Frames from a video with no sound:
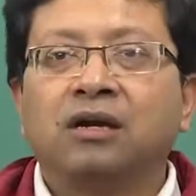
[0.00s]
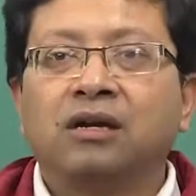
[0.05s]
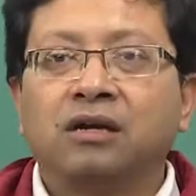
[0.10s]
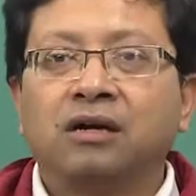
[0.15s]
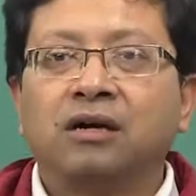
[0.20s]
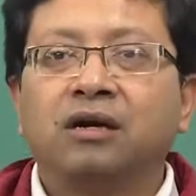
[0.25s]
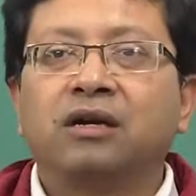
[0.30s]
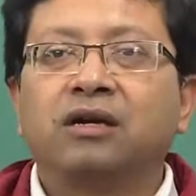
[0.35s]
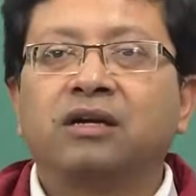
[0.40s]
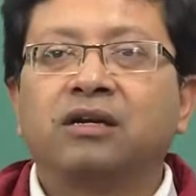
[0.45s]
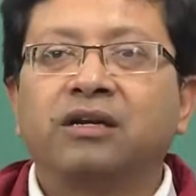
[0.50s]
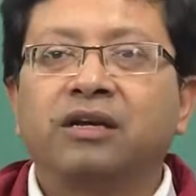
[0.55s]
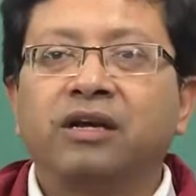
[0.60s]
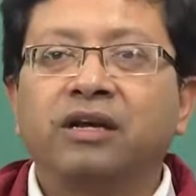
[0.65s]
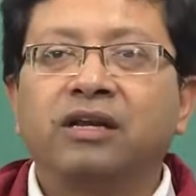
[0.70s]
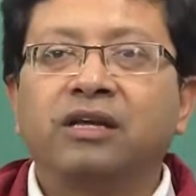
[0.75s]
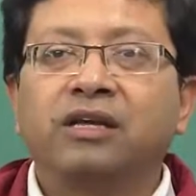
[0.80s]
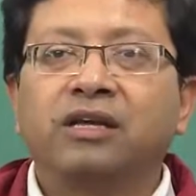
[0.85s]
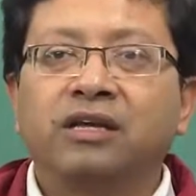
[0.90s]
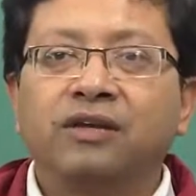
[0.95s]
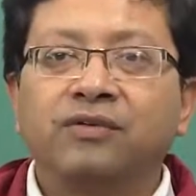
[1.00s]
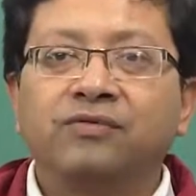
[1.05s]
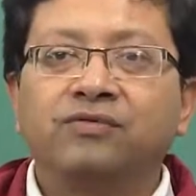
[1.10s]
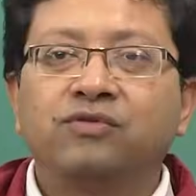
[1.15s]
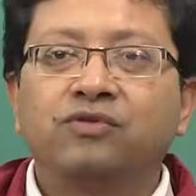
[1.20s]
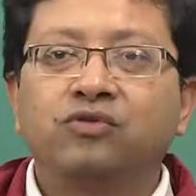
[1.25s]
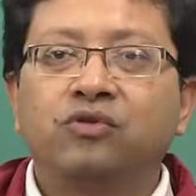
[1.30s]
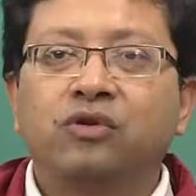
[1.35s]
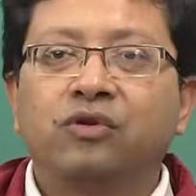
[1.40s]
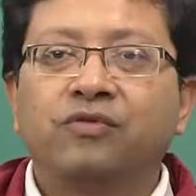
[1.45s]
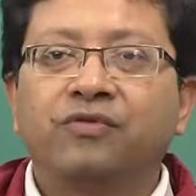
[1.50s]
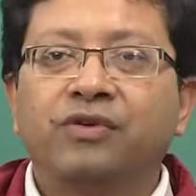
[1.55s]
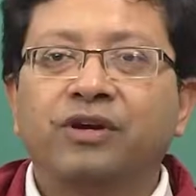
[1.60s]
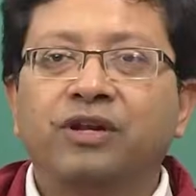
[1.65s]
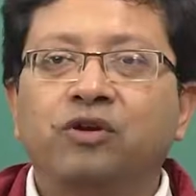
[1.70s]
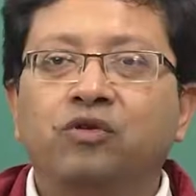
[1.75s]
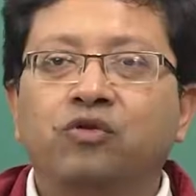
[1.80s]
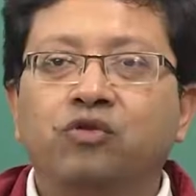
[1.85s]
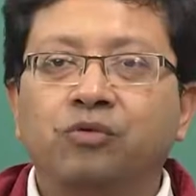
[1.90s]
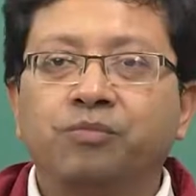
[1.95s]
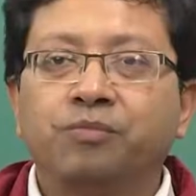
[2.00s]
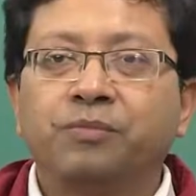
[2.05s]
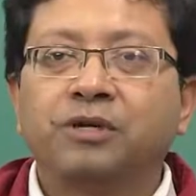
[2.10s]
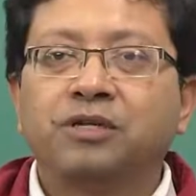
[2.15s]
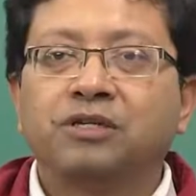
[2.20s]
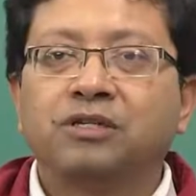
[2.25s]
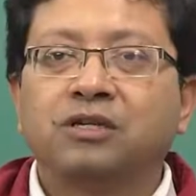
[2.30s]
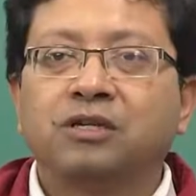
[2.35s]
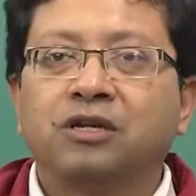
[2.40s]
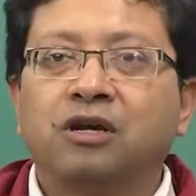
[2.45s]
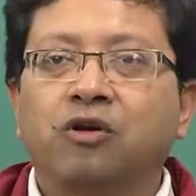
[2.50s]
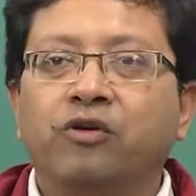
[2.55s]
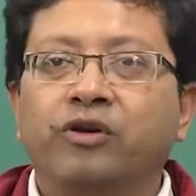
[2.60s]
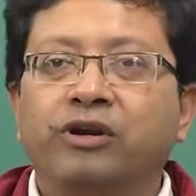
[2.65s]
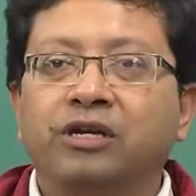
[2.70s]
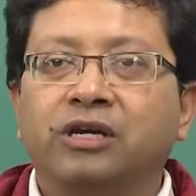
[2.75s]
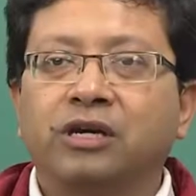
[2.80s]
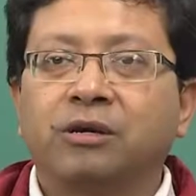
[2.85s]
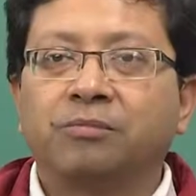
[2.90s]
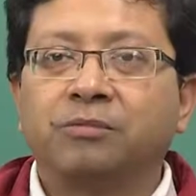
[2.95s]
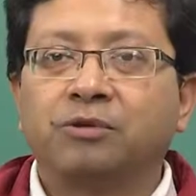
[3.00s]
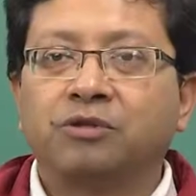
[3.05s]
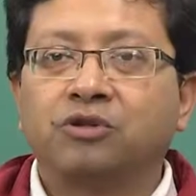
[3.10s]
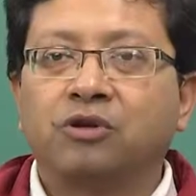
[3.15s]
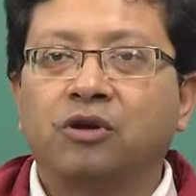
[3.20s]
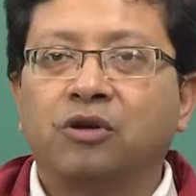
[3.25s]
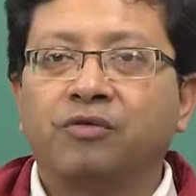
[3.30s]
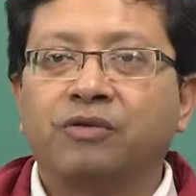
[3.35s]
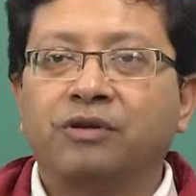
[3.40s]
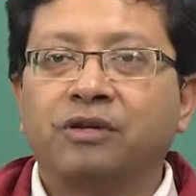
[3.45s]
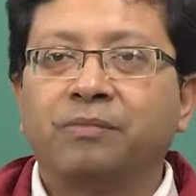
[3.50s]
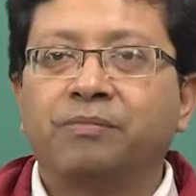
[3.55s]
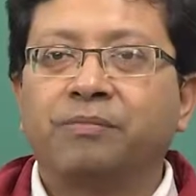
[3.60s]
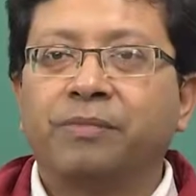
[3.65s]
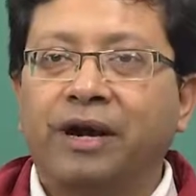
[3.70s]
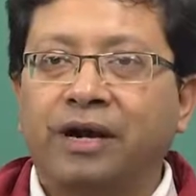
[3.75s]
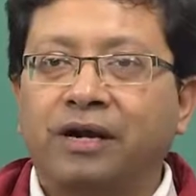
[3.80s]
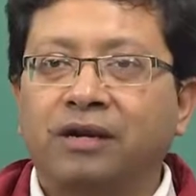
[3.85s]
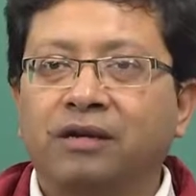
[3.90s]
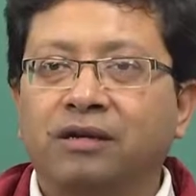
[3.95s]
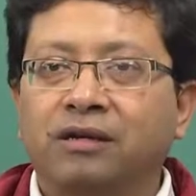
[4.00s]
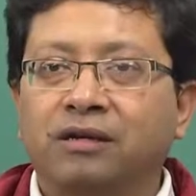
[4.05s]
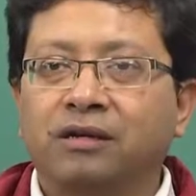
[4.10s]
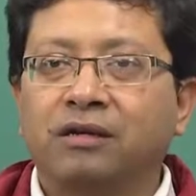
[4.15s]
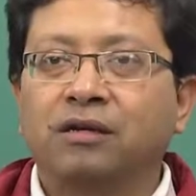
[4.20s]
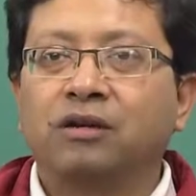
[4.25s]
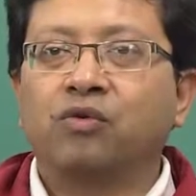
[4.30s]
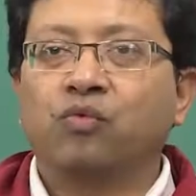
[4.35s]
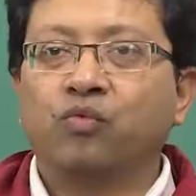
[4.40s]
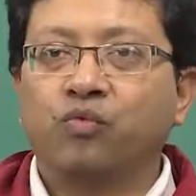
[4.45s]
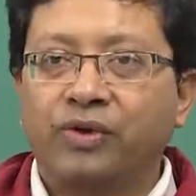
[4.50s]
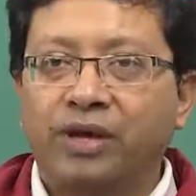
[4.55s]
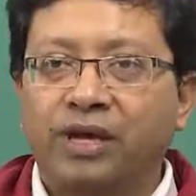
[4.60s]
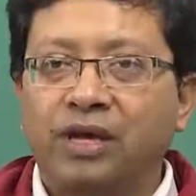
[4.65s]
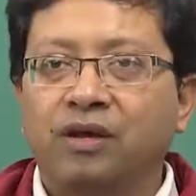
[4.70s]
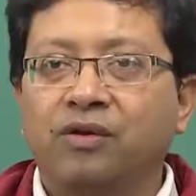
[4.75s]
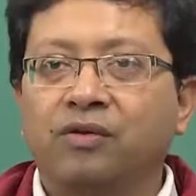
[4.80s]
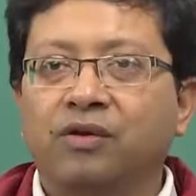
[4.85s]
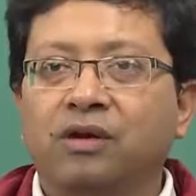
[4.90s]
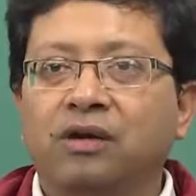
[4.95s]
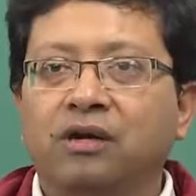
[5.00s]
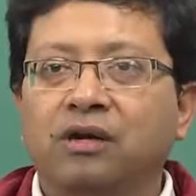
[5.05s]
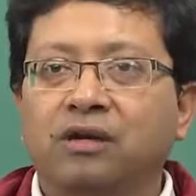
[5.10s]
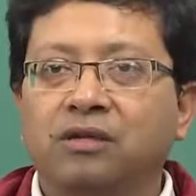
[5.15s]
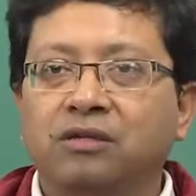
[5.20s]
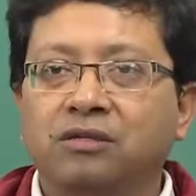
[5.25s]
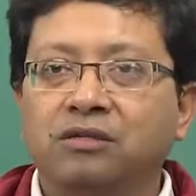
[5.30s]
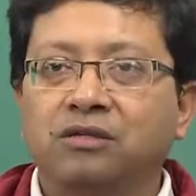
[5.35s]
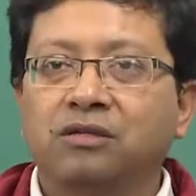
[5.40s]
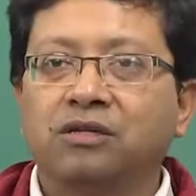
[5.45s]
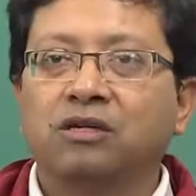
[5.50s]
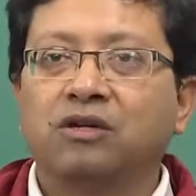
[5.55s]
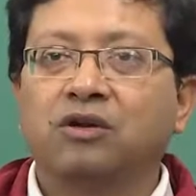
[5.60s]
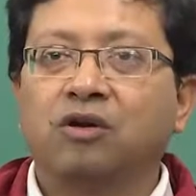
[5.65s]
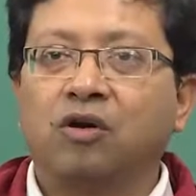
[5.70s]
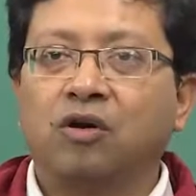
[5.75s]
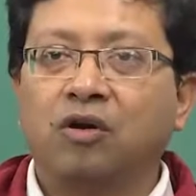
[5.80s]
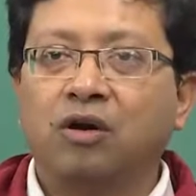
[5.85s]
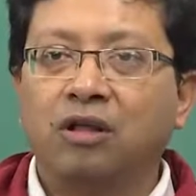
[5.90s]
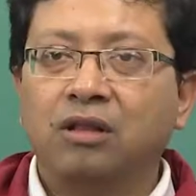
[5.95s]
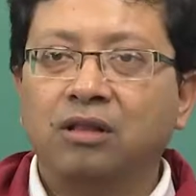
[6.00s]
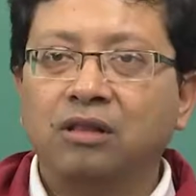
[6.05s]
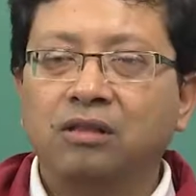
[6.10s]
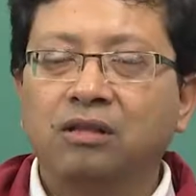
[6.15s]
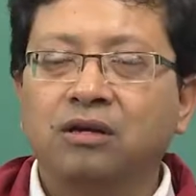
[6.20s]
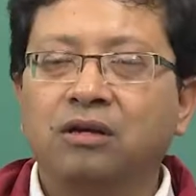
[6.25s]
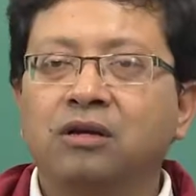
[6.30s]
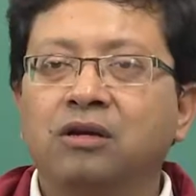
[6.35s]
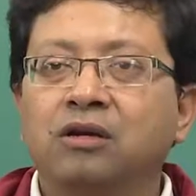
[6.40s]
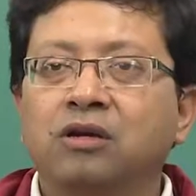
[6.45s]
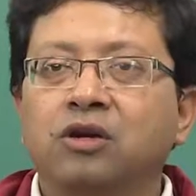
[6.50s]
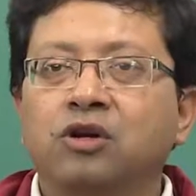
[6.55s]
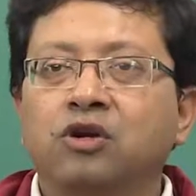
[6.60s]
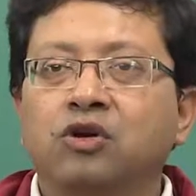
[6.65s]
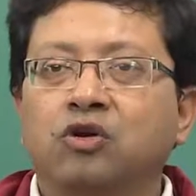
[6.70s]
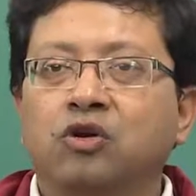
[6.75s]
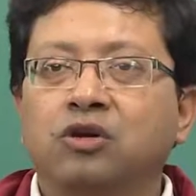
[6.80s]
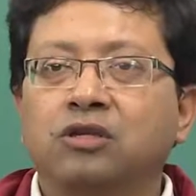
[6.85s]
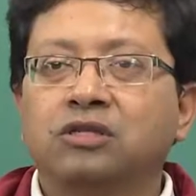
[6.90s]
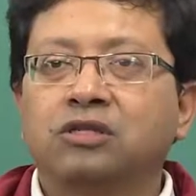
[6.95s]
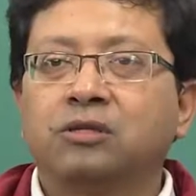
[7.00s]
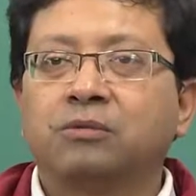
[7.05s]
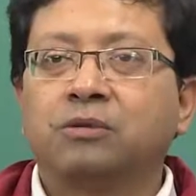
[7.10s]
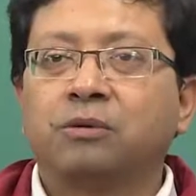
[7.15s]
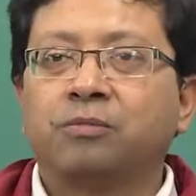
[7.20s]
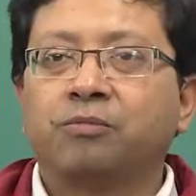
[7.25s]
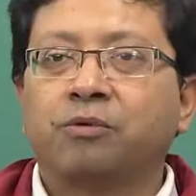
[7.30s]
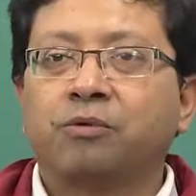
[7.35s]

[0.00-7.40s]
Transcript: GERT really gives you a very good picture how it can be solved in a practical way, considering all the concept of